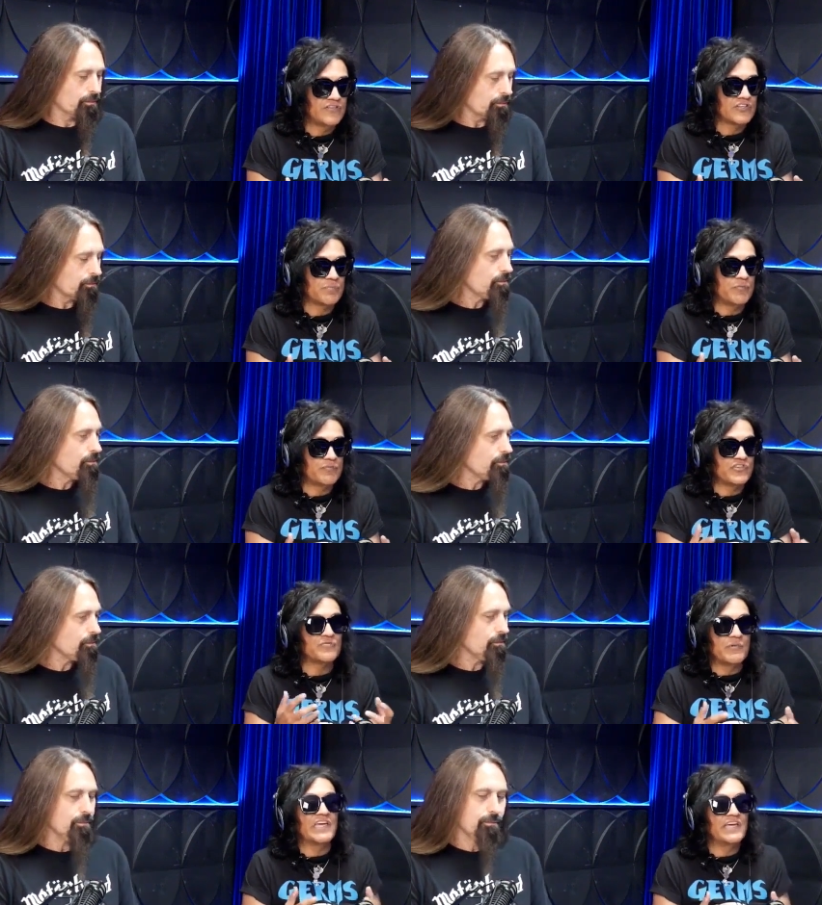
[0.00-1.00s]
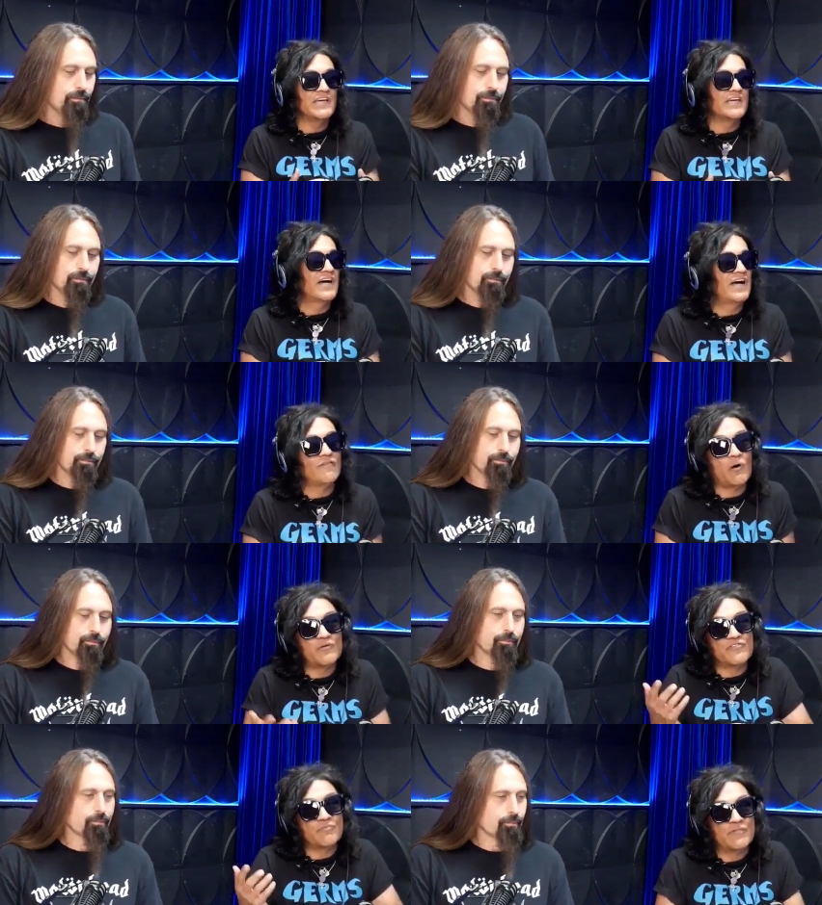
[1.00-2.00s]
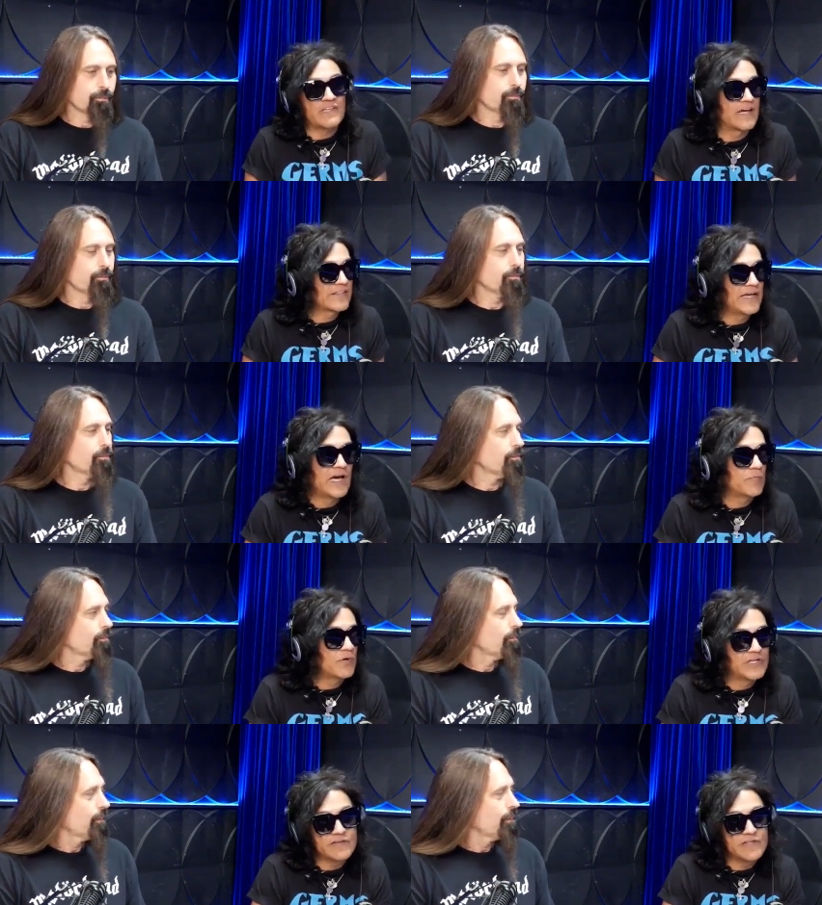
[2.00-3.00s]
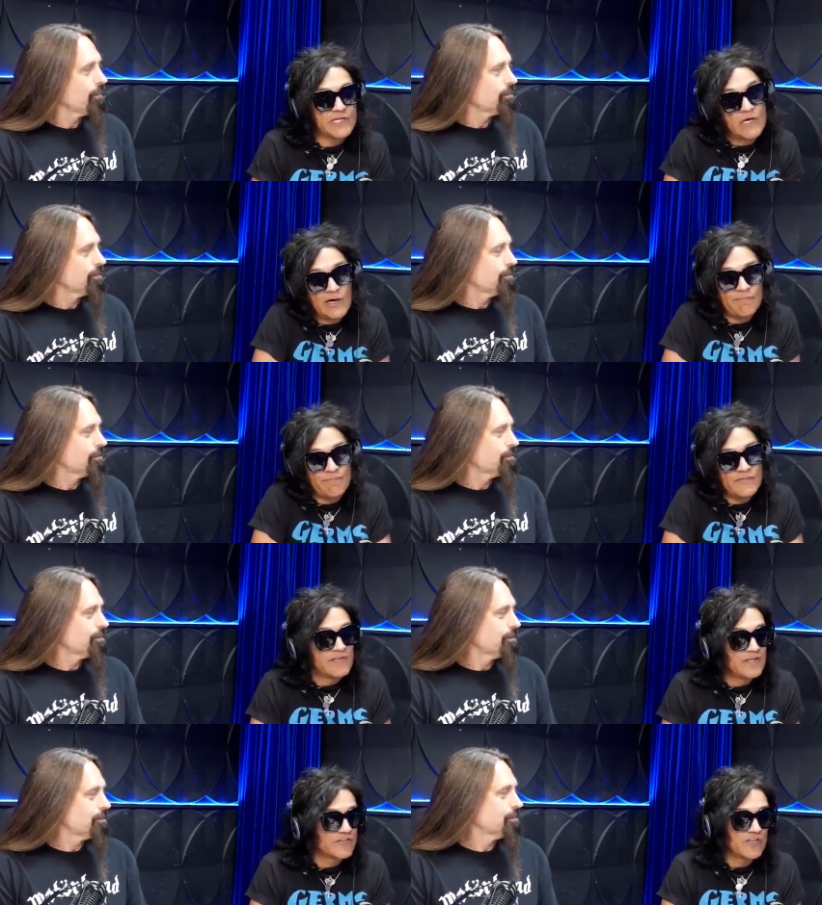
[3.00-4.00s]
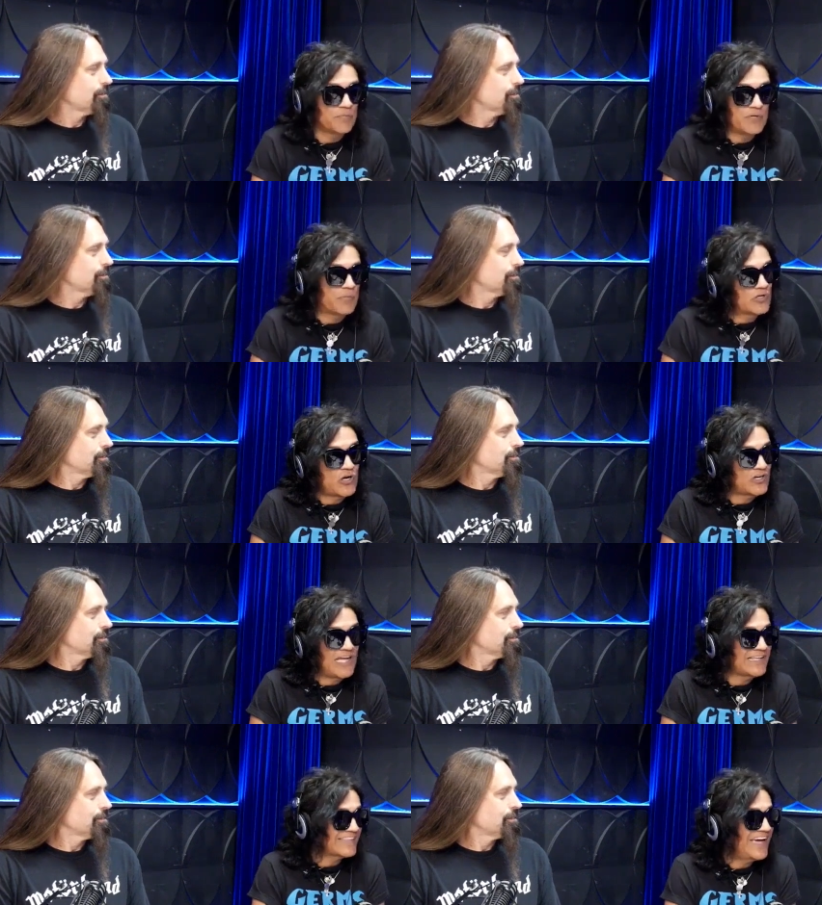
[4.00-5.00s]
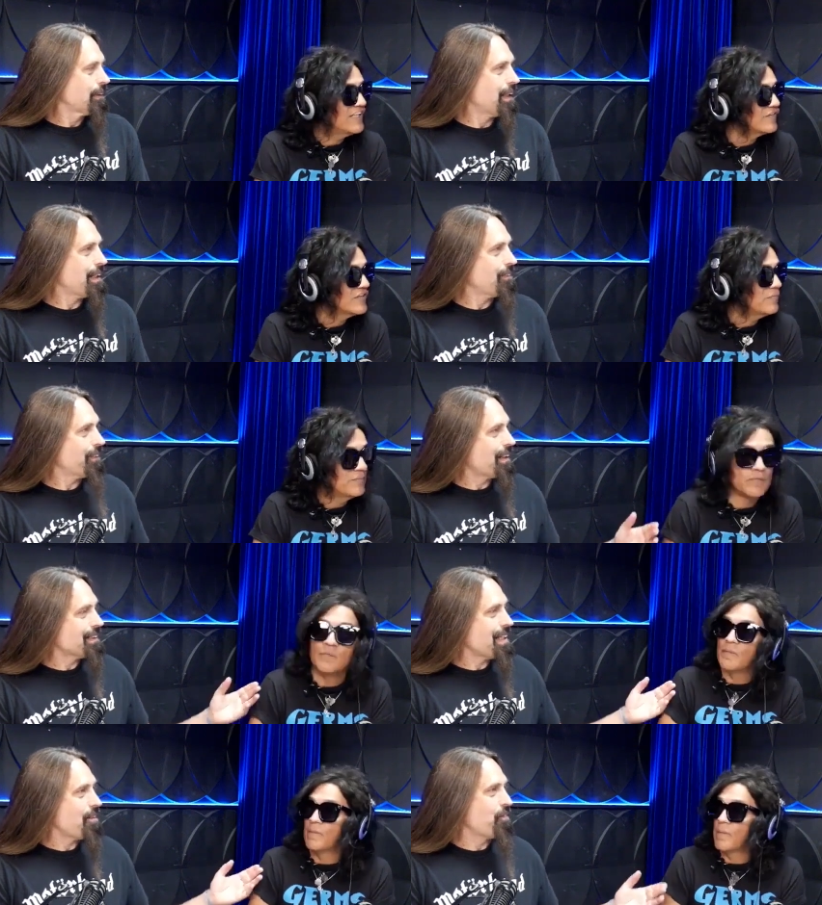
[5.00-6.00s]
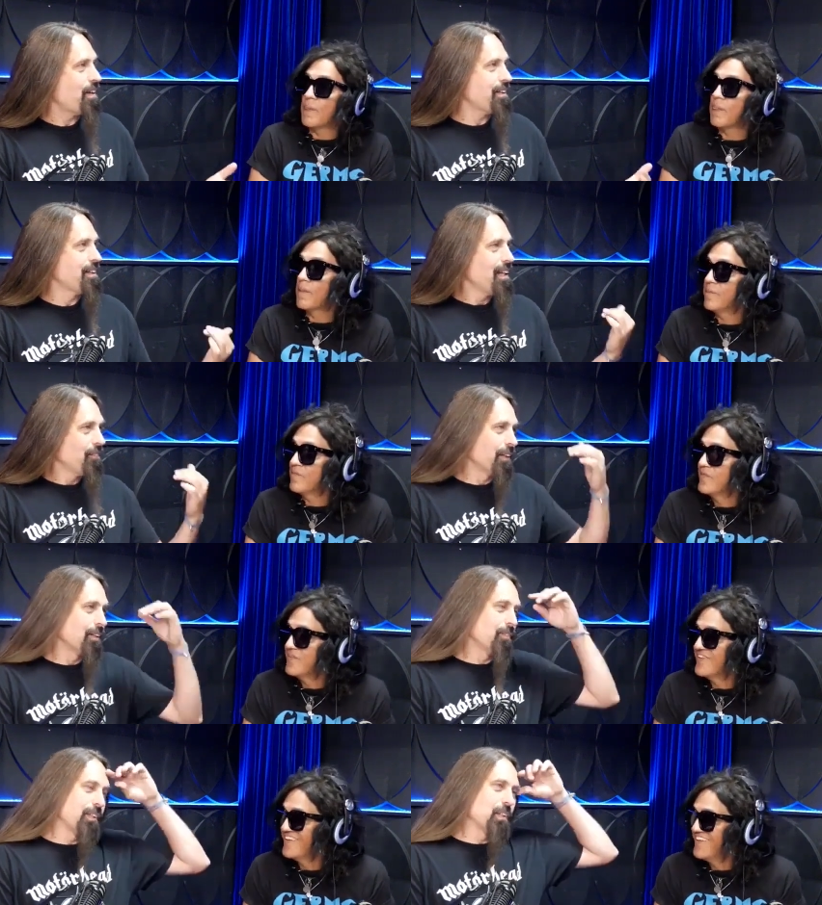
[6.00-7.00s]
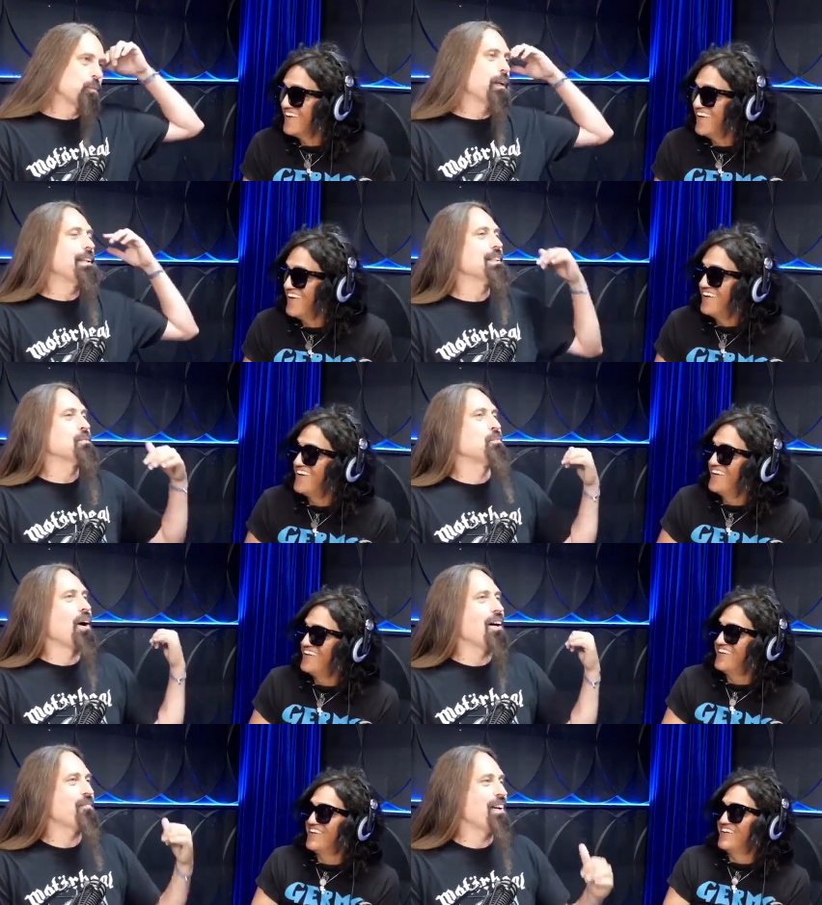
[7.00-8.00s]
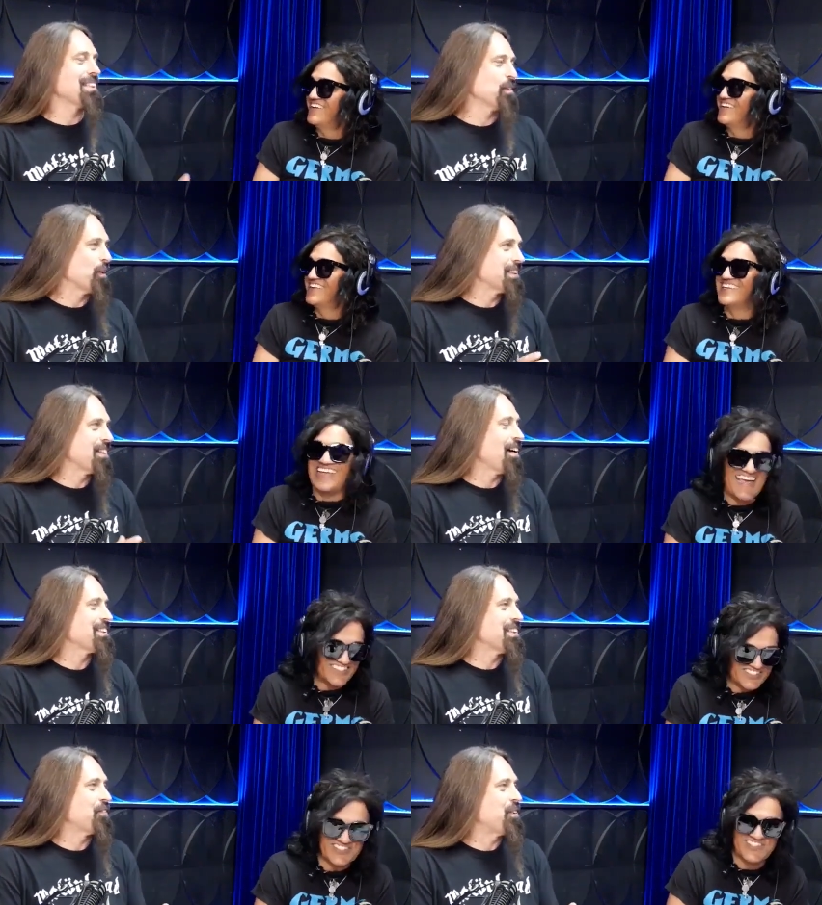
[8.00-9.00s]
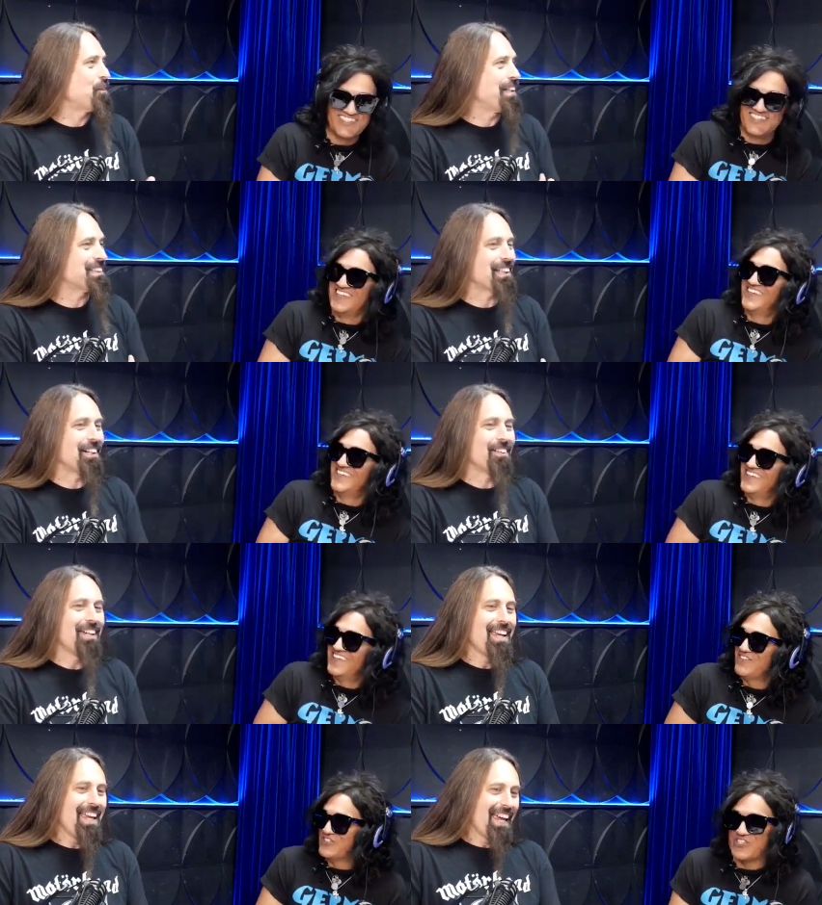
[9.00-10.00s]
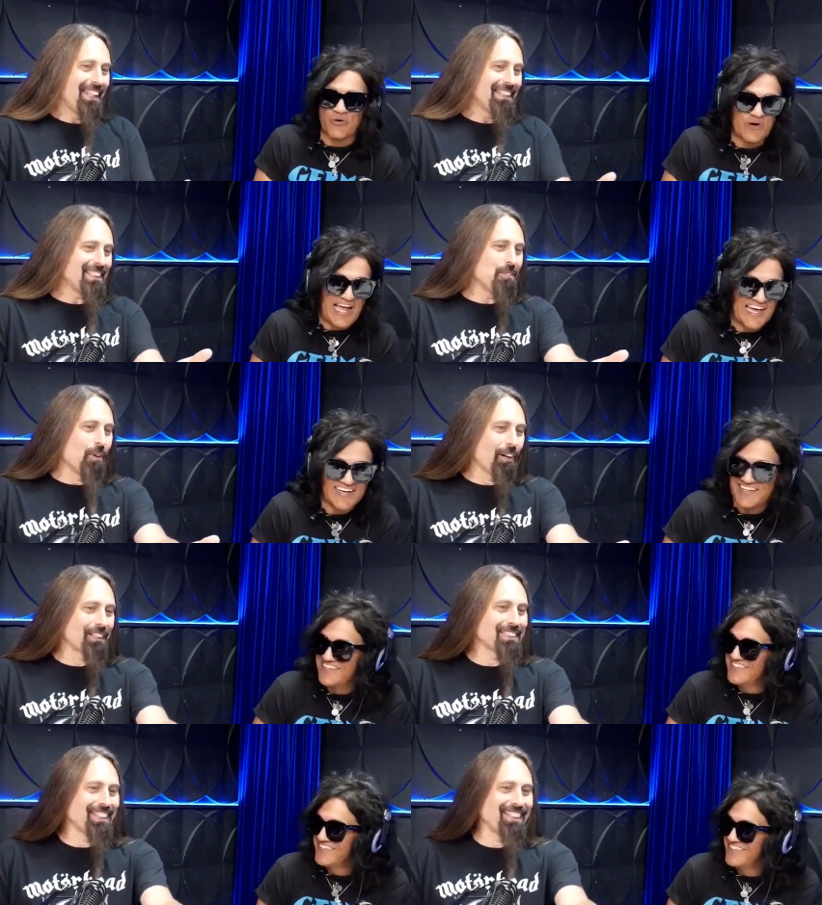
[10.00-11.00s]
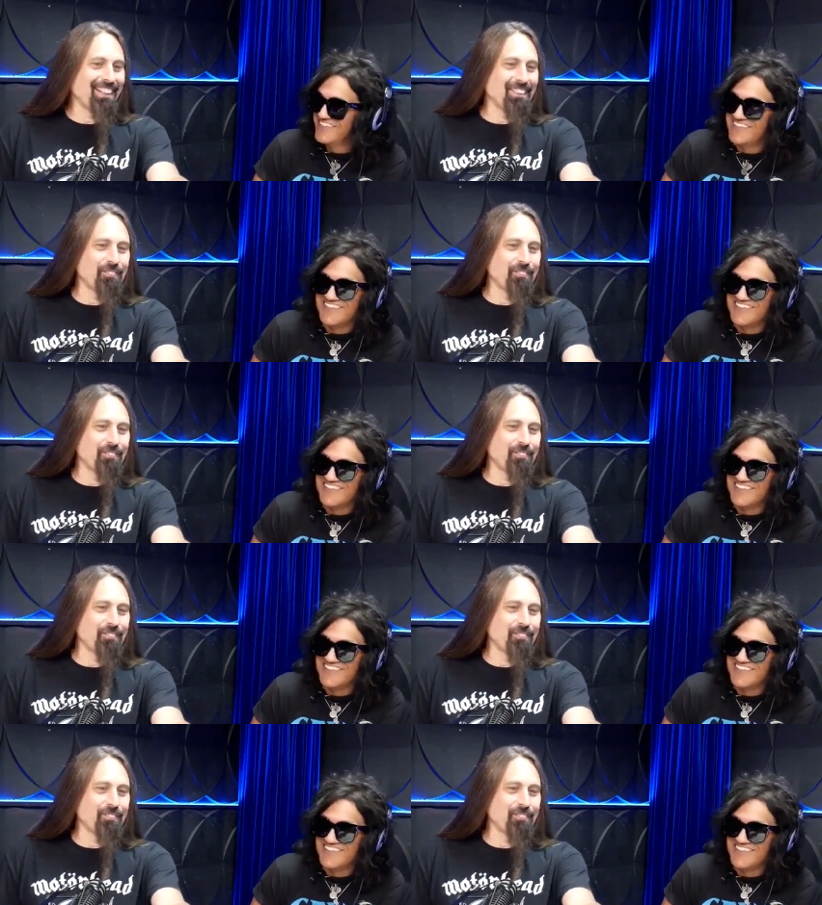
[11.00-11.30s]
Speaker 1: just just me. I've always been like that, but you know, I some people aren't like that. And, so. and
Speaker 2: we like to have fun. We we just played this Brat Fest in Wisconsin yes. a few weeks ago, so and you rad. see Marq's uh, on